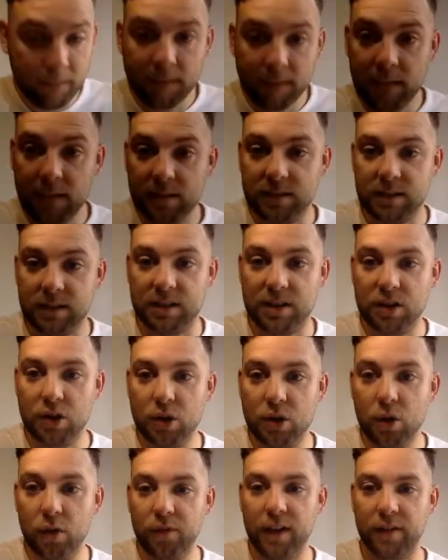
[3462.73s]
So there's
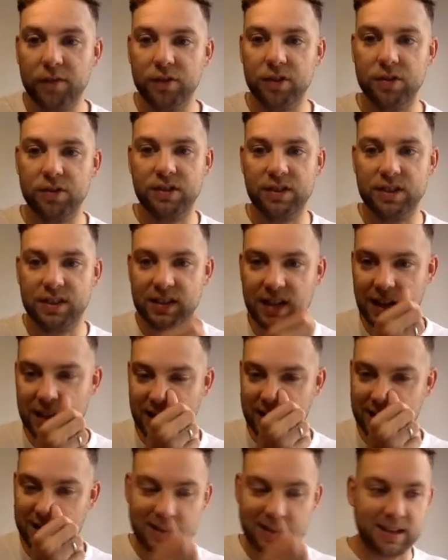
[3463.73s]
enough evidence to say
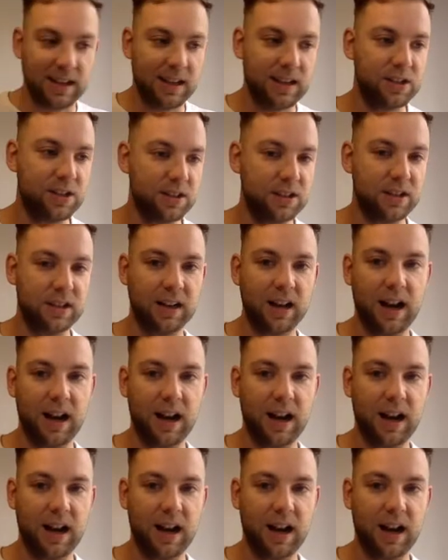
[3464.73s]
that the teacher's